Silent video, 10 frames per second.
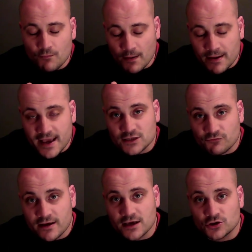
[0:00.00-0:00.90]
I'm here to
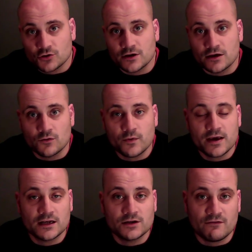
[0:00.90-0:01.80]
reassure you that we are
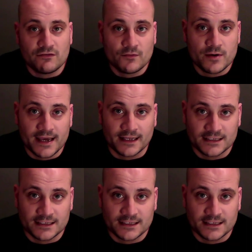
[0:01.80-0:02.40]
going to do everything we can